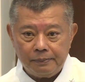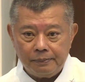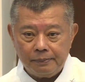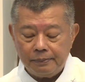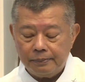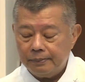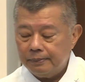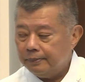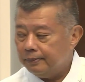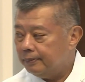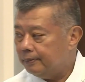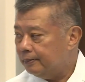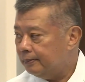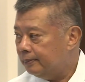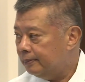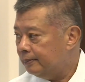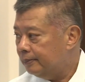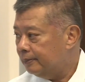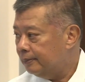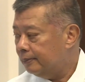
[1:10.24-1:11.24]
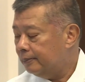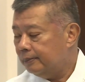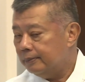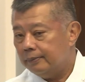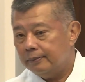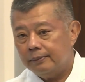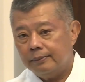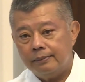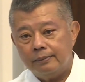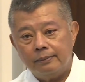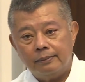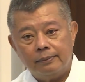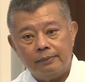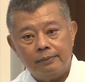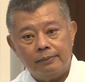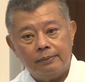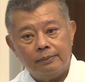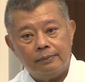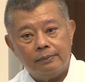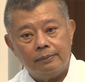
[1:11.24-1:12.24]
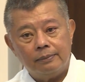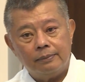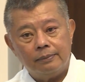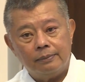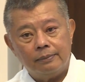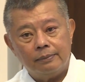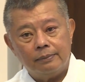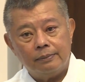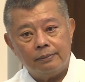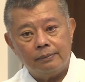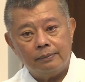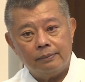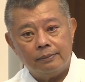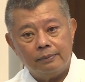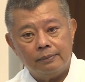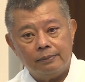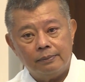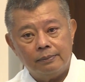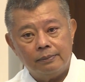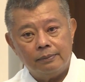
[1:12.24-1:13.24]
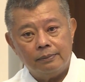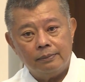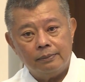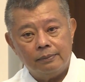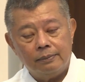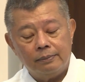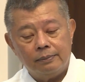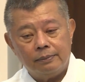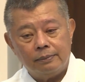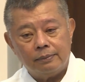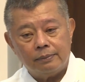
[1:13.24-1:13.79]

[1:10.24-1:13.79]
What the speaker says: (no one is talking)